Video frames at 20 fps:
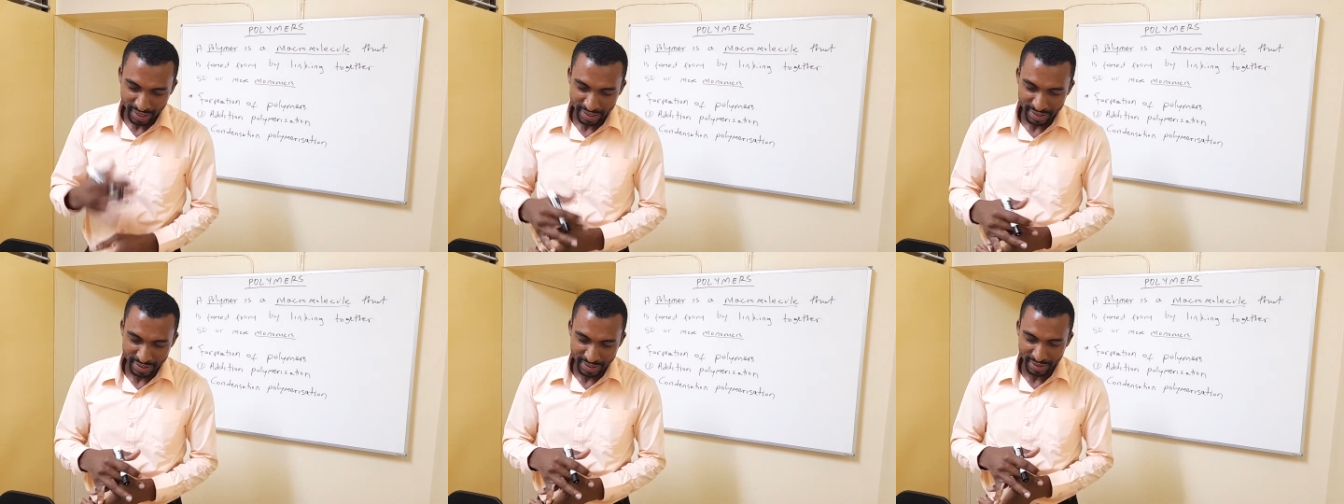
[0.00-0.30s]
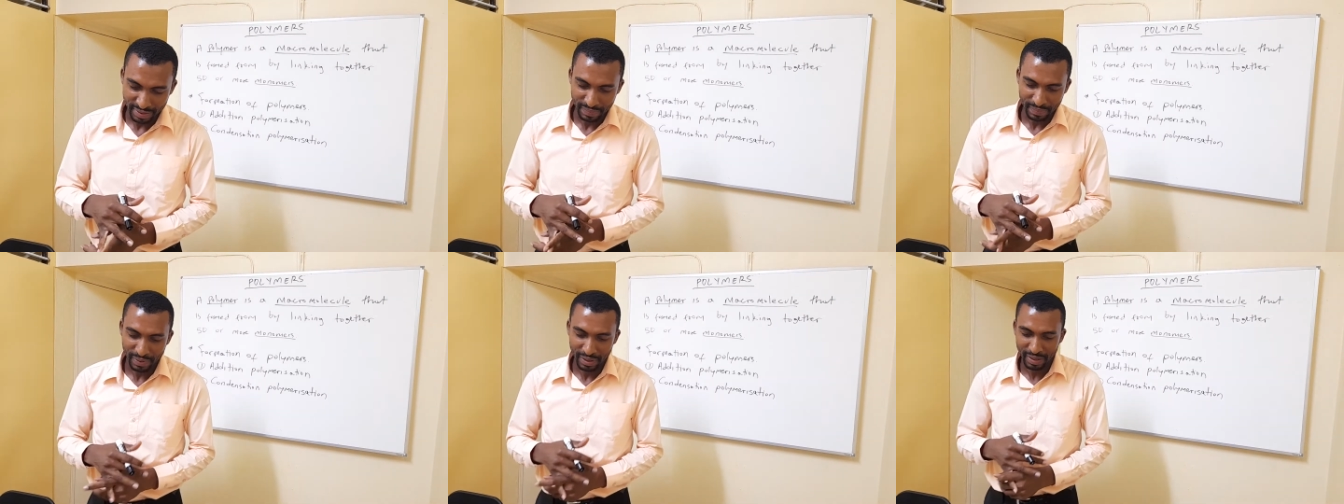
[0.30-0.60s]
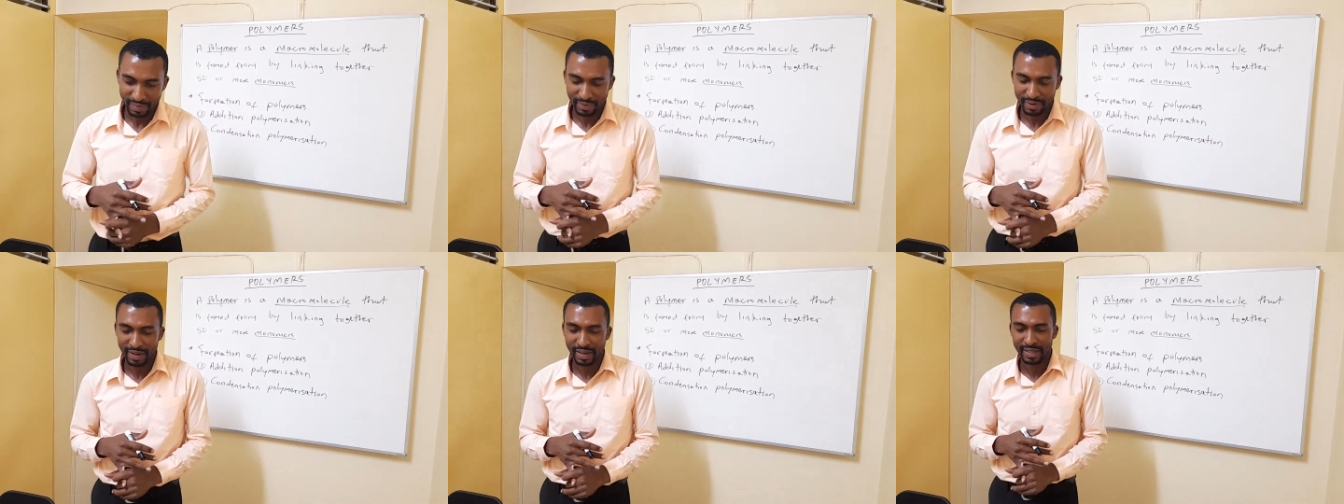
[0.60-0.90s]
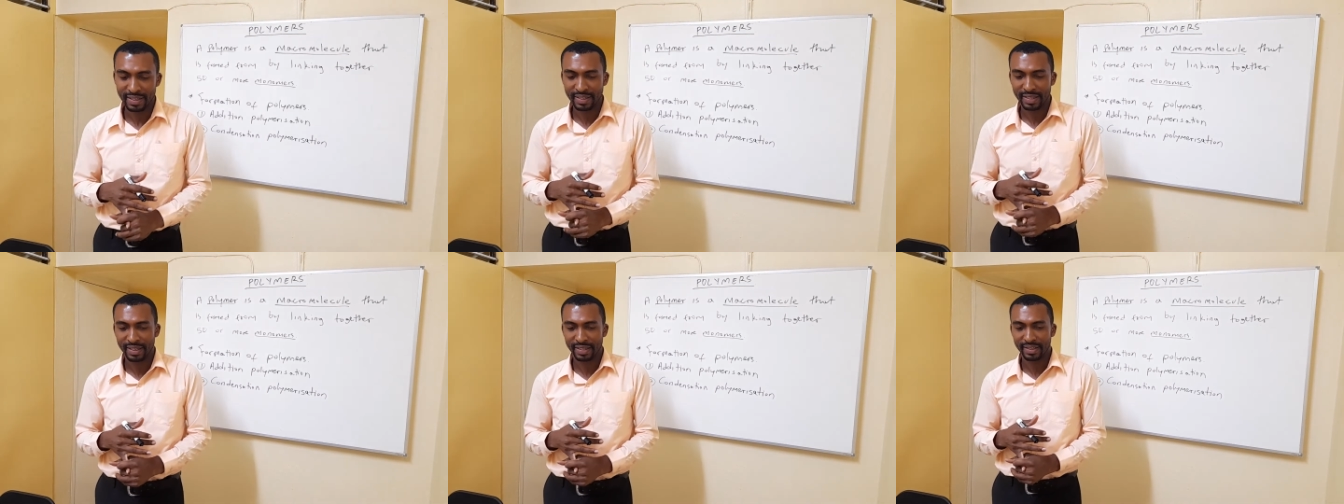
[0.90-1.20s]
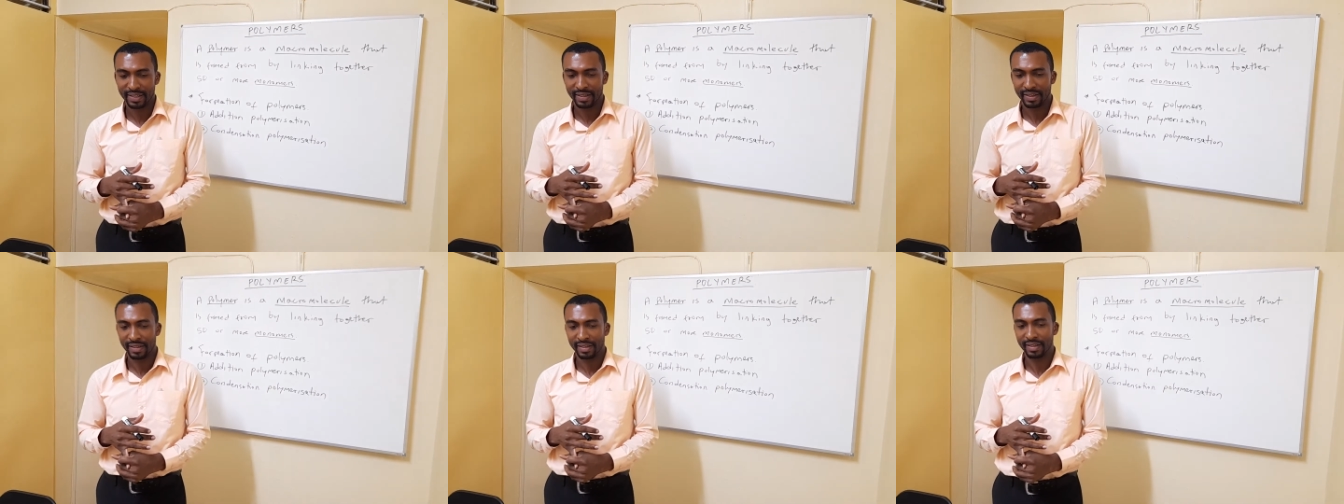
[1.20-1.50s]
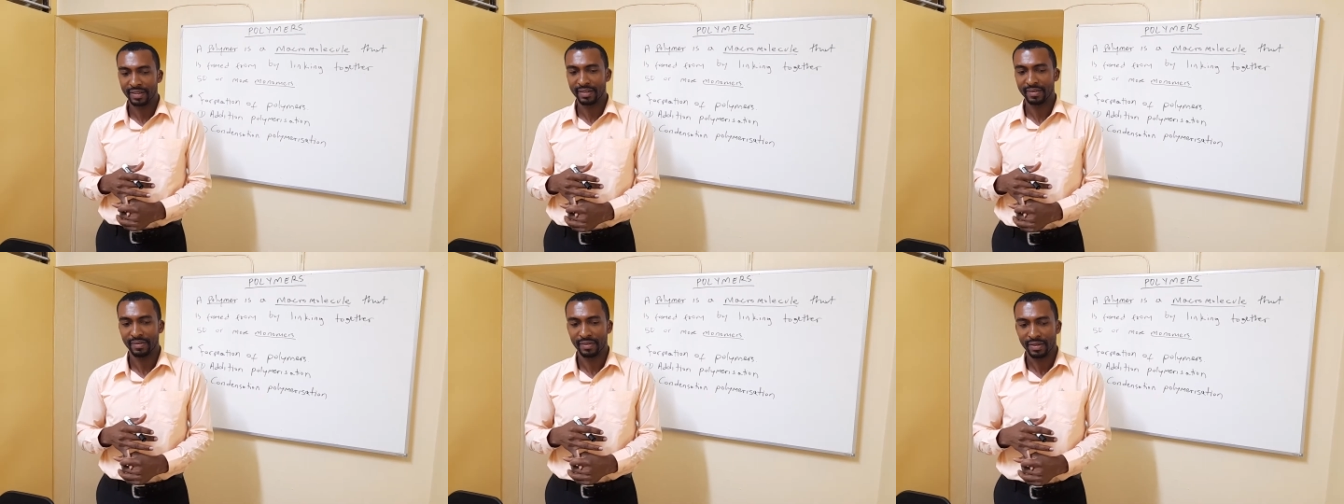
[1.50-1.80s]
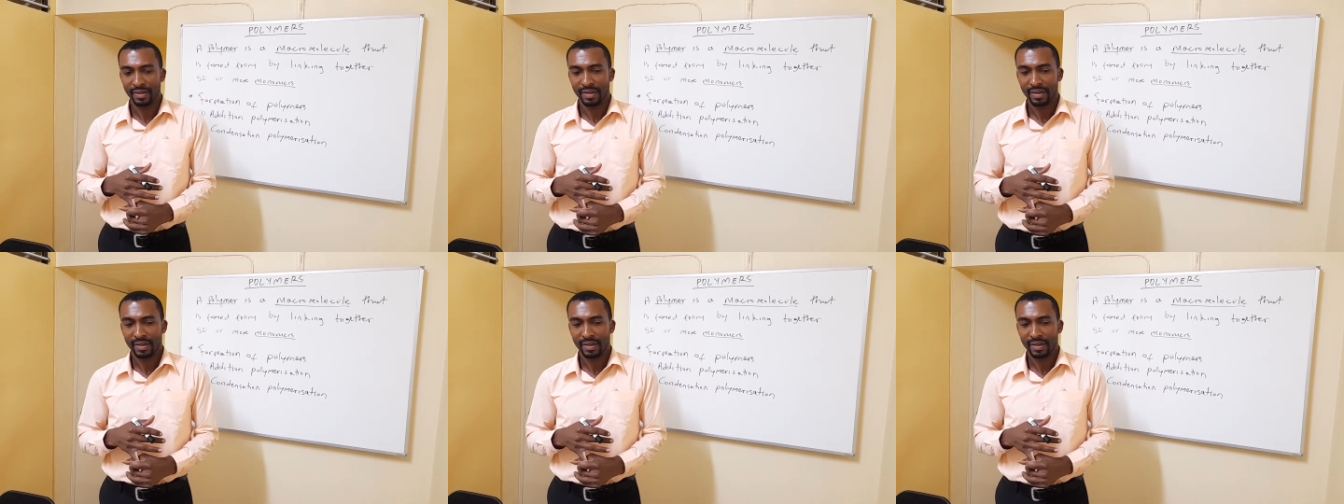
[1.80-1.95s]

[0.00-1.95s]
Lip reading: addition, polymerization,